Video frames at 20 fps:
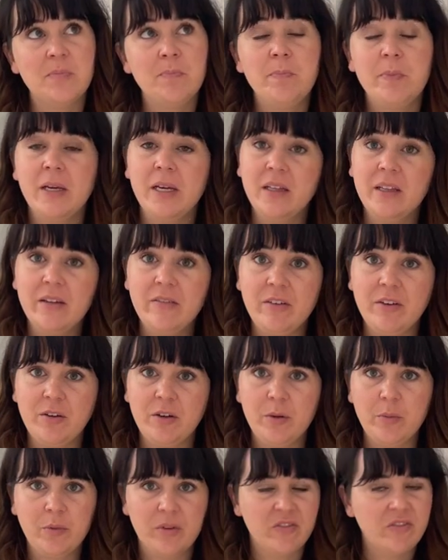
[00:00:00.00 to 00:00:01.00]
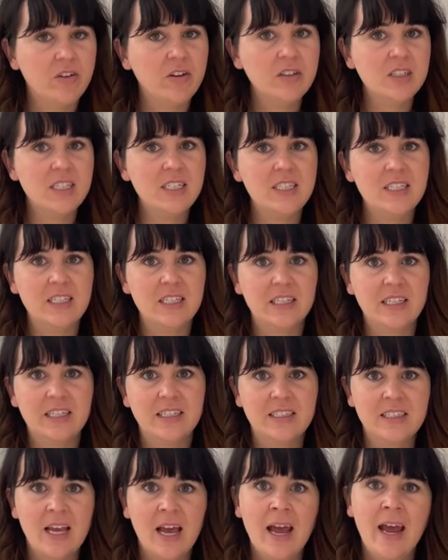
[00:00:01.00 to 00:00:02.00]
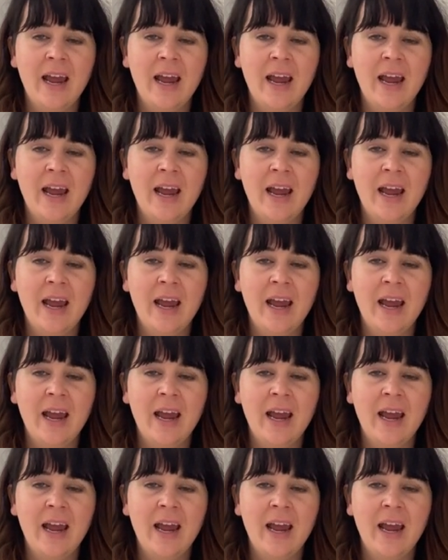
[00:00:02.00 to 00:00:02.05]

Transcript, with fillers: big living room with vaulted ceilings,